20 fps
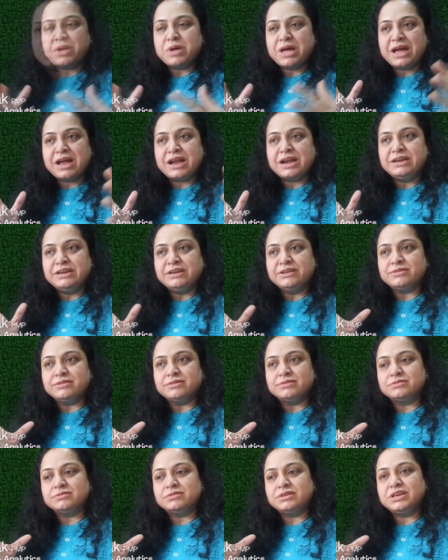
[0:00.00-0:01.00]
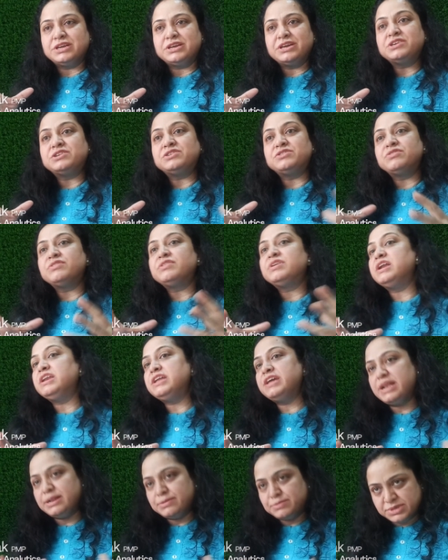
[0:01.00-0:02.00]
and it
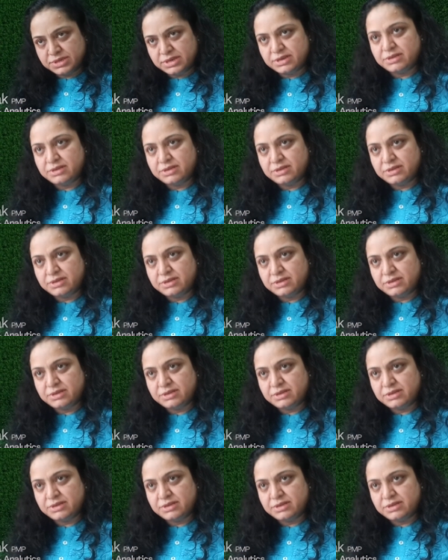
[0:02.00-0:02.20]
really helps.